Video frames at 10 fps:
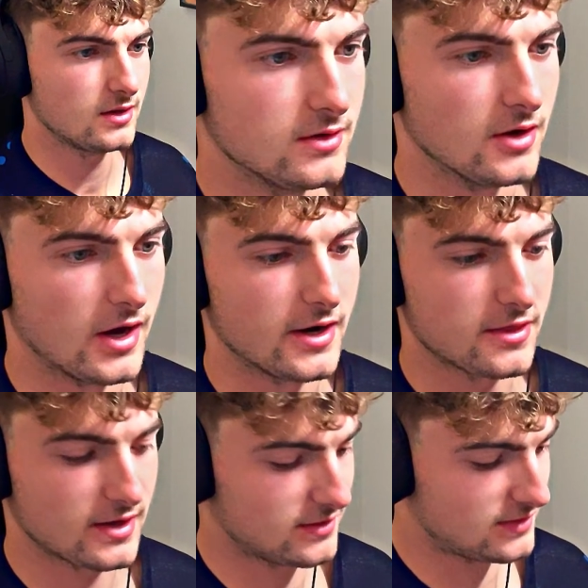You know, I don't
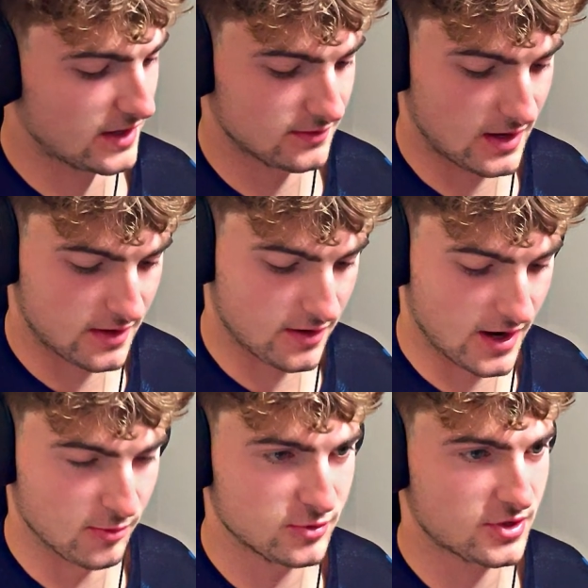think it sounds that
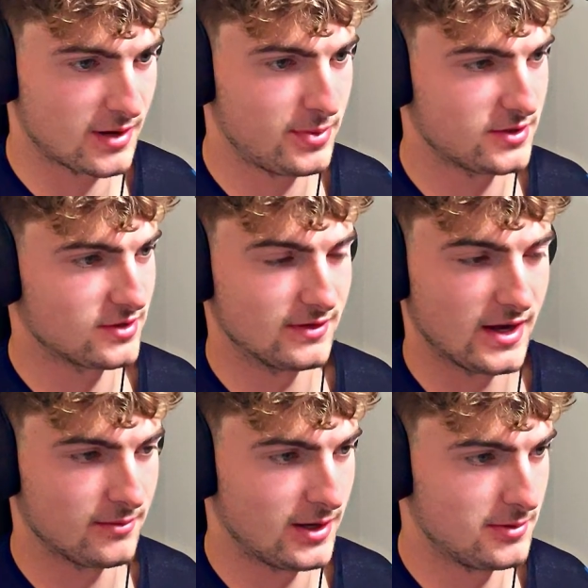great. We'll try to pitch it
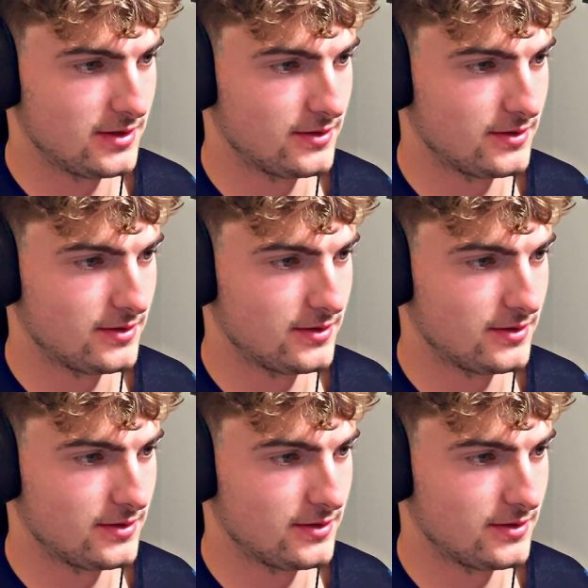down maybe.